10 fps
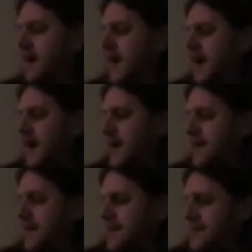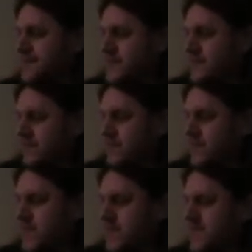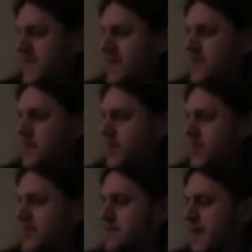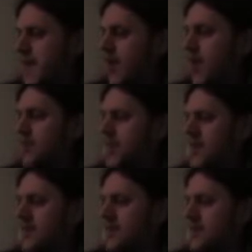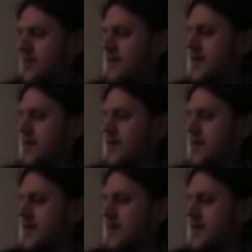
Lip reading: It's kind of a really big open,